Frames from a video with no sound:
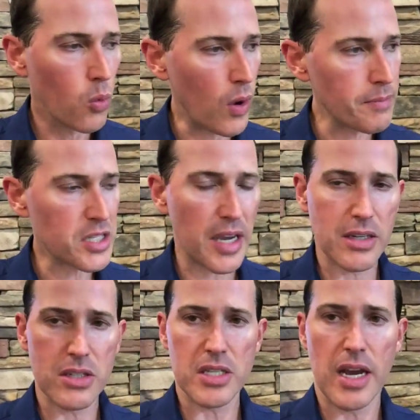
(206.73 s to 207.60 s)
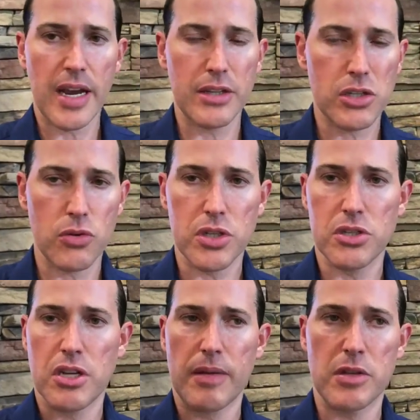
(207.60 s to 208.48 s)
Website design, search
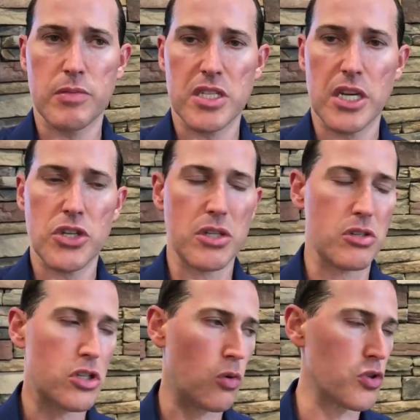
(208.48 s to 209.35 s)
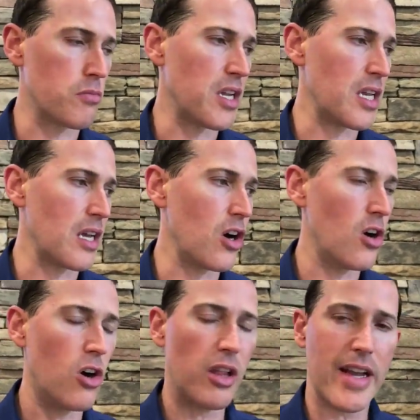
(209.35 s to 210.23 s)
engine optimization, social media,
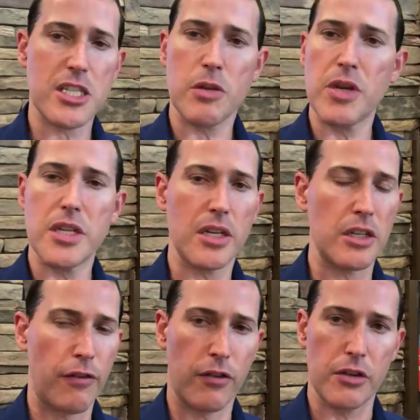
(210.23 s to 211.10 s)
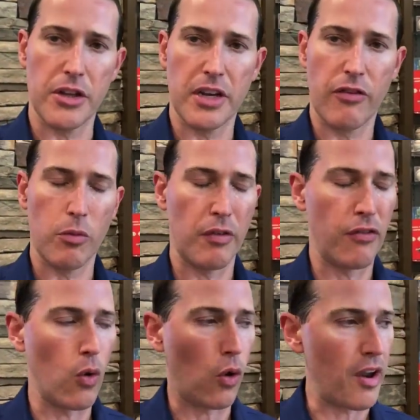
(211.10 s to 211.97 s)
all has to be done differently than ever
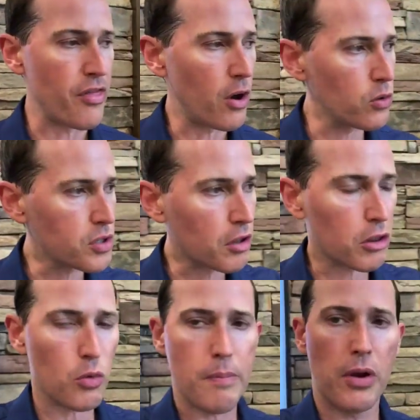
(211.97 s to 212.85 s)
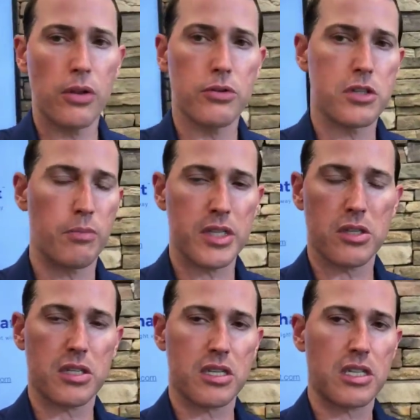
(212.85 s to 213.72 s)
before. And those are the three pillars of
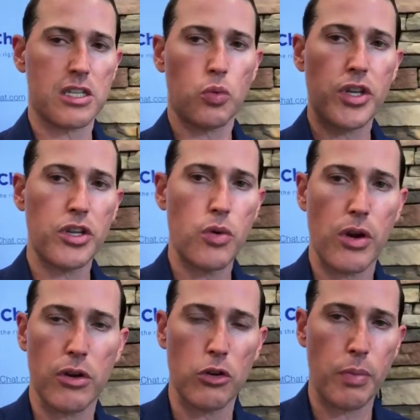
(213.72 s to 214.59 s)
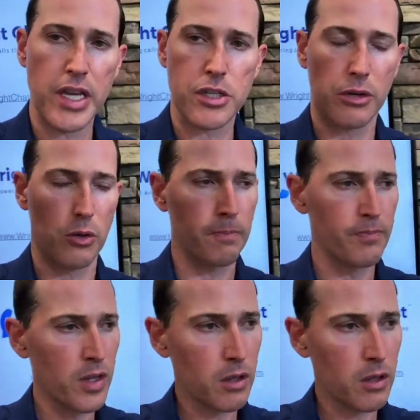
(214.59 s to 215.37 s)
business success we do here at New Patient Group.